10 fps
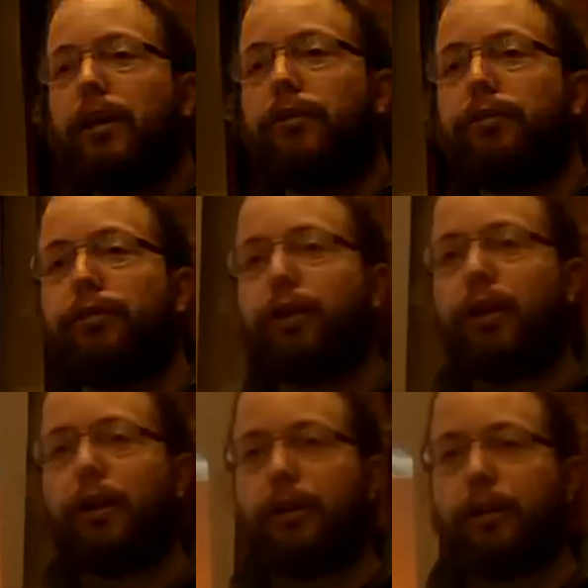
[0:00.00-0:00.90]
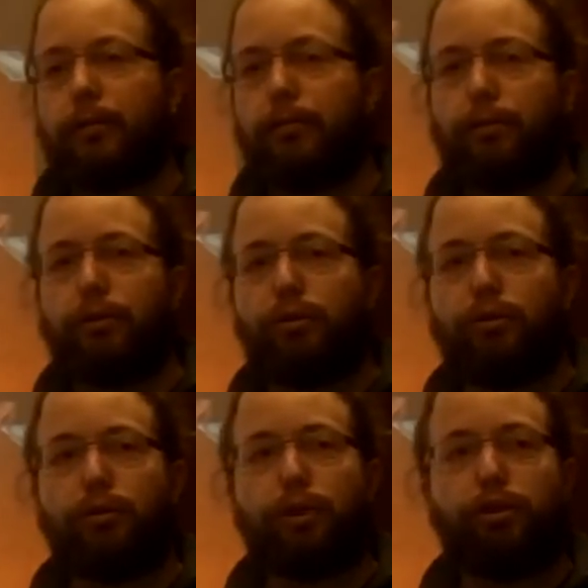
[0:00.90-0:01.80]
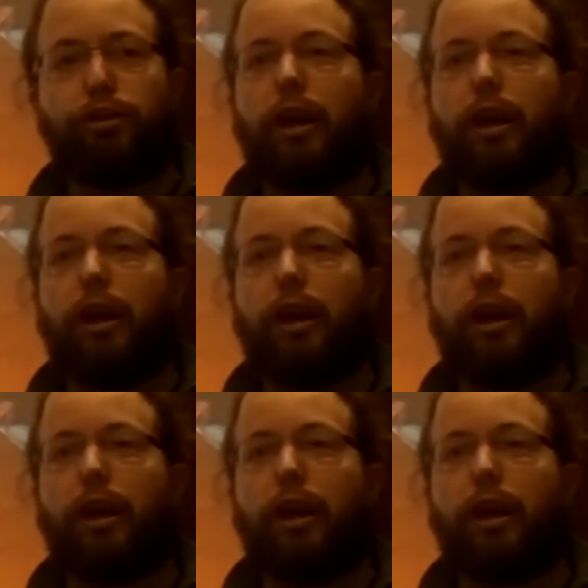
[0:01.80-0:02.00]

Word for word: kind of uh, trust